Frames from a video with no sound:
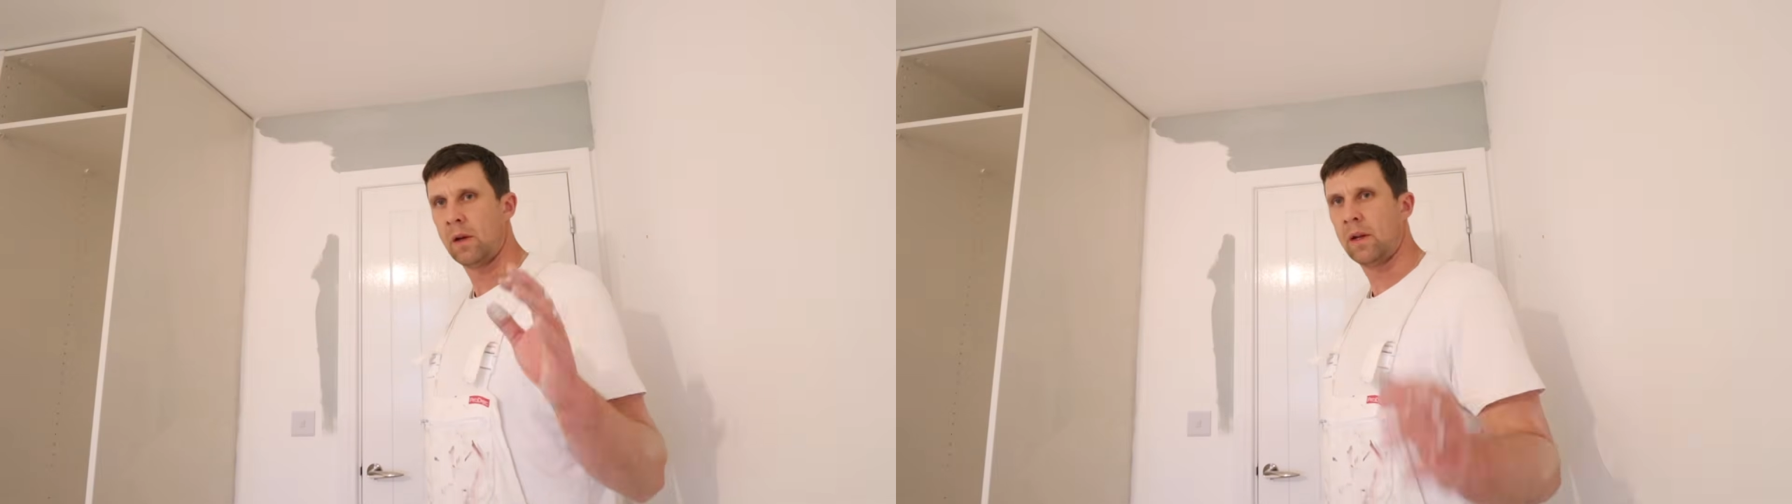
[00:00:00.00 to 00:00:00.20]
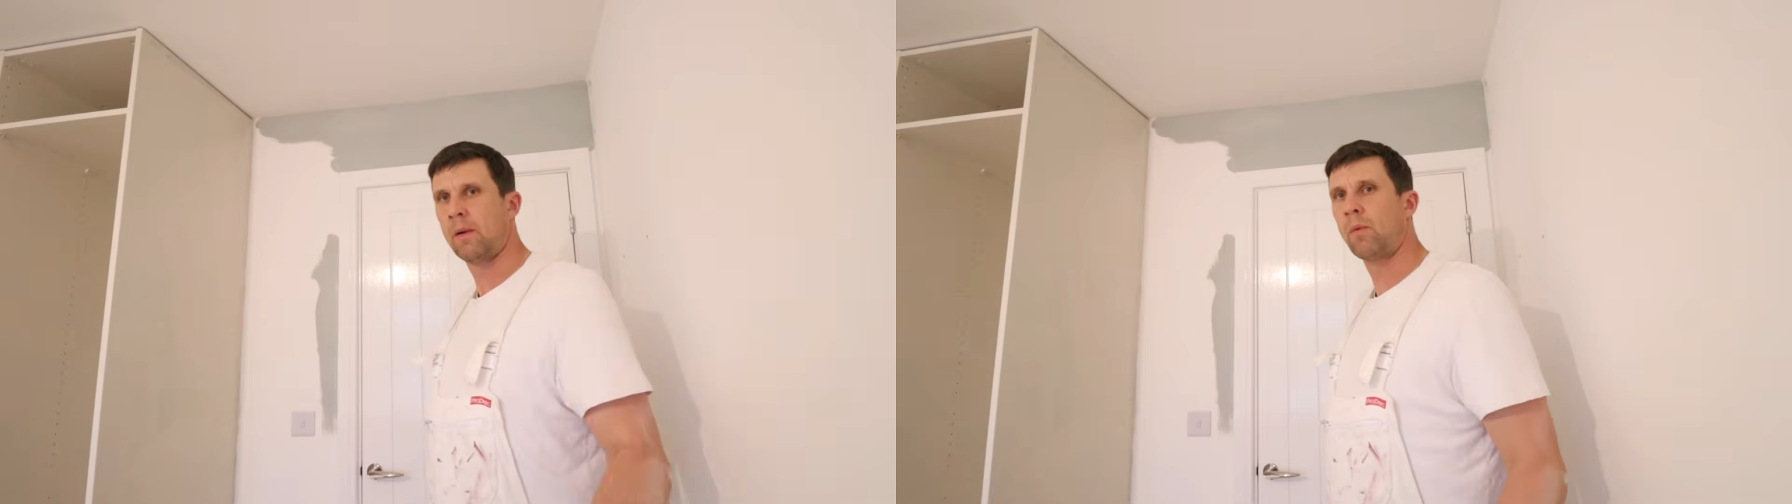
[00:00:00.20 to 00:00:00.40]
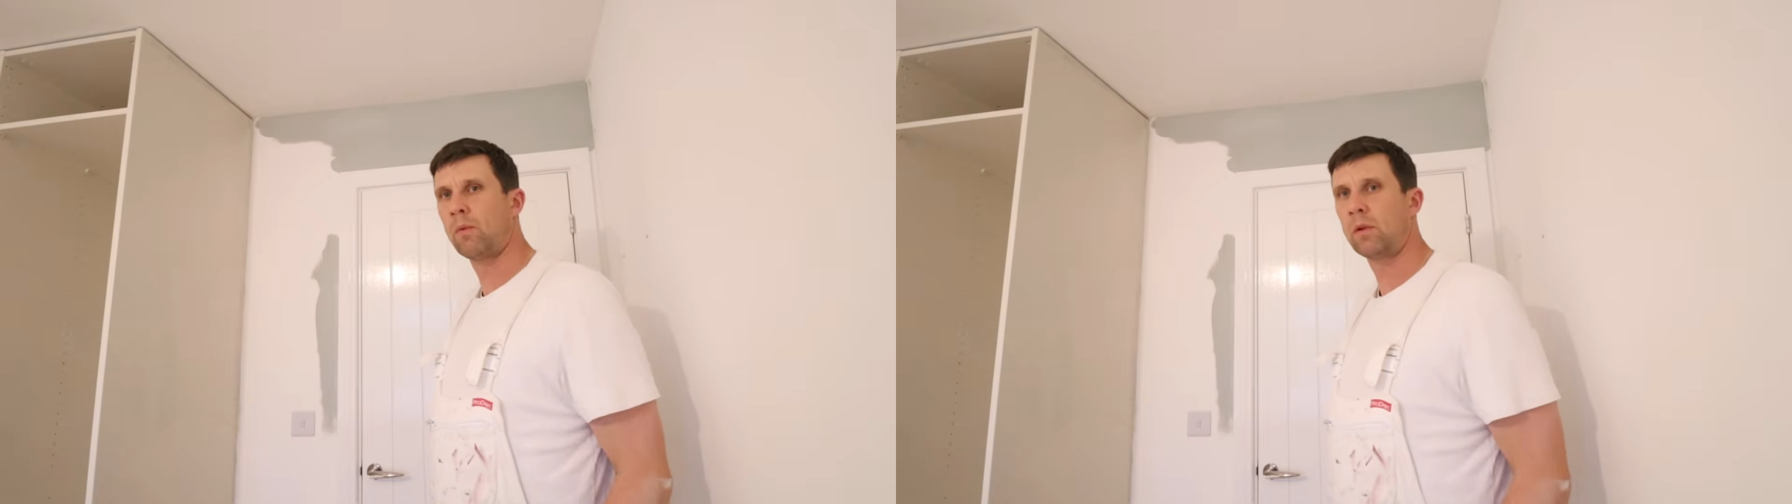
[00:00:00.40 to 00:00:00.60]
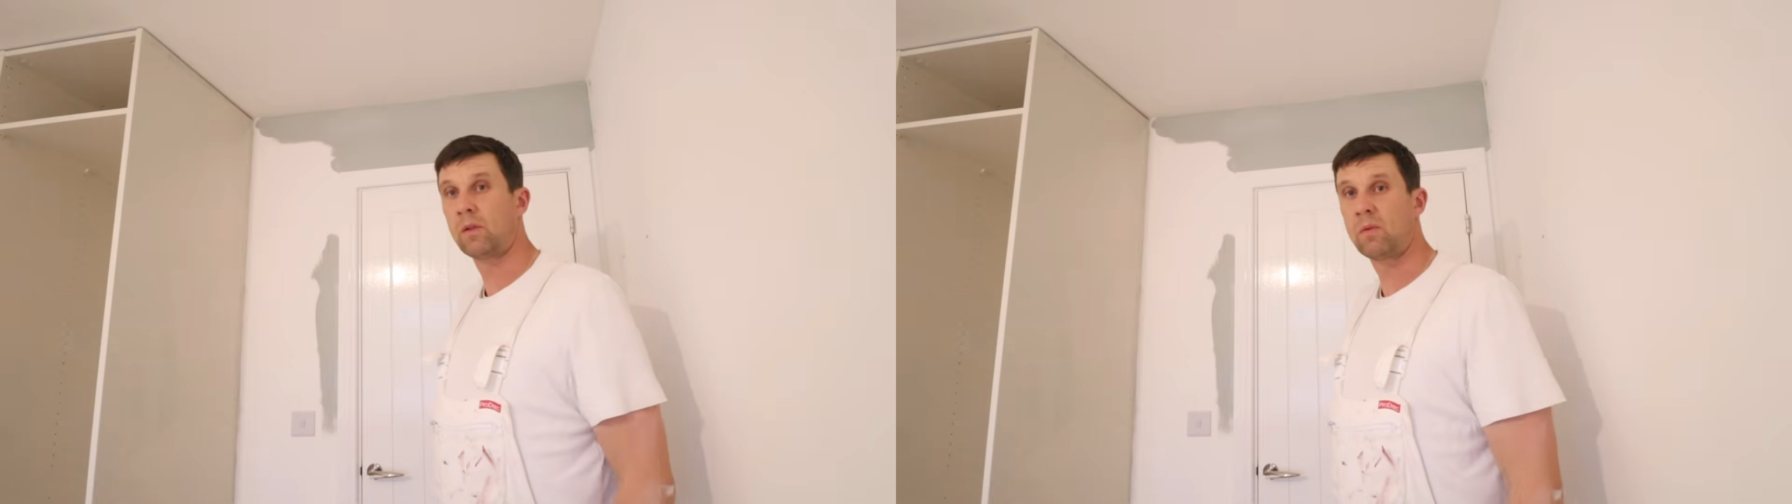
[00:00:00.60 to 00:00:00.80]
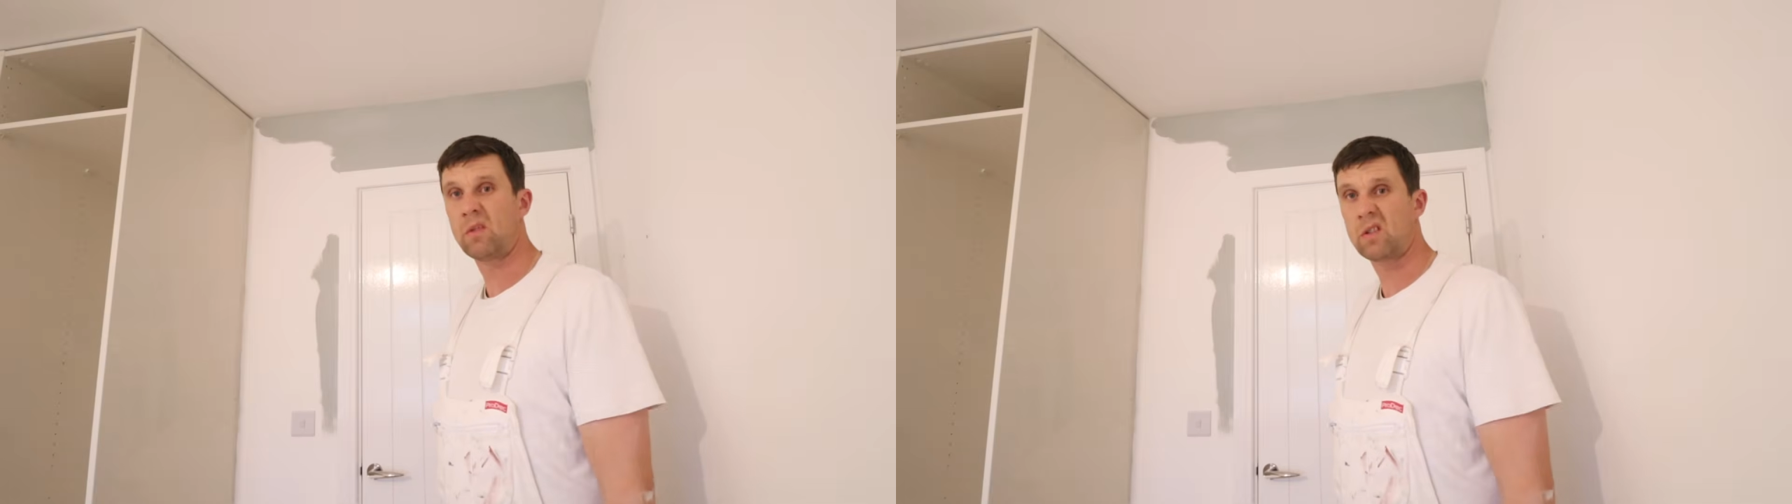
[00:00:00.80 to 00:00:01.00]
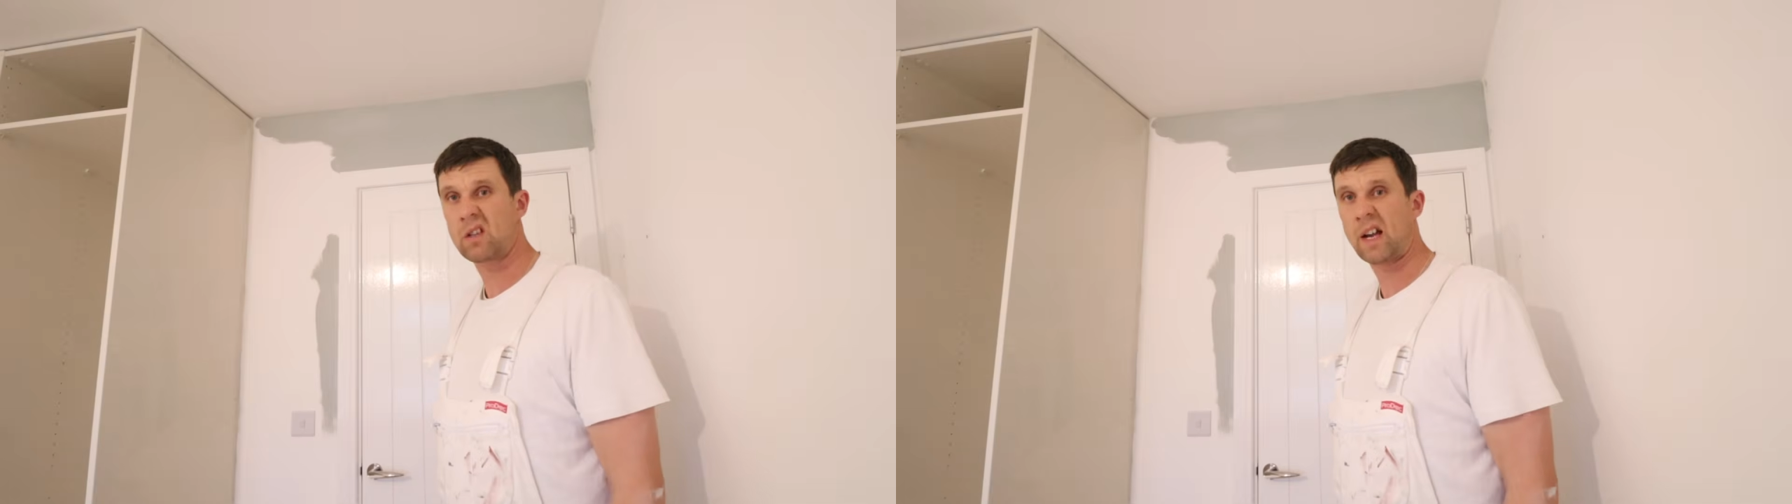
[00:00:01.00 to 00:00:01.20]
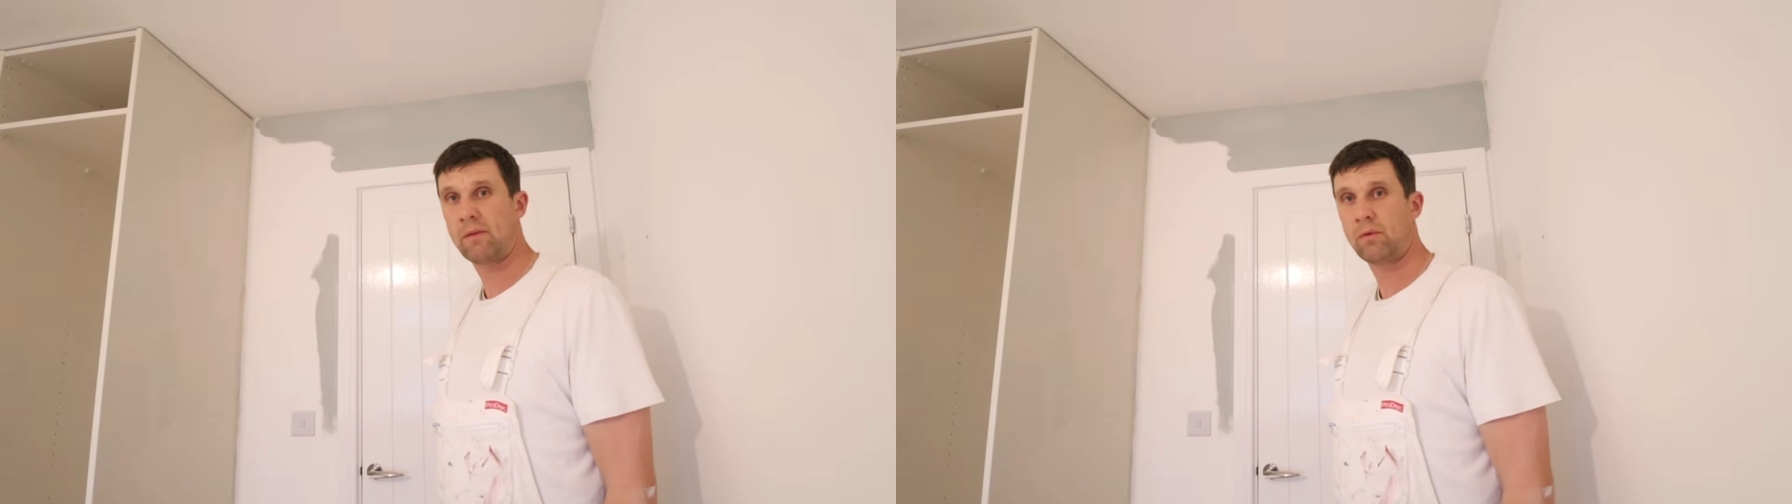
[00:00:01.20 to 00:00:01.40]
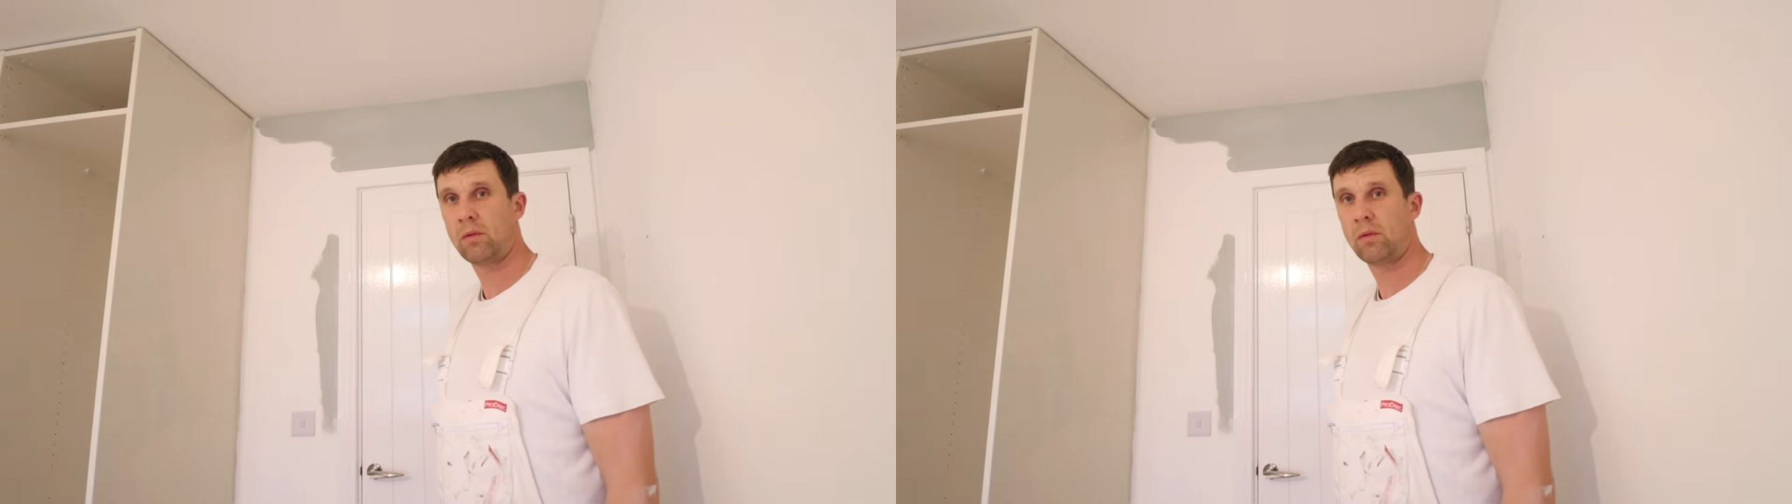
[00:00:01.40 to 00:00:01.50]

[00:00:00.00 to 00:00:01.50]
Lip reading: and then what we'll do, we'll start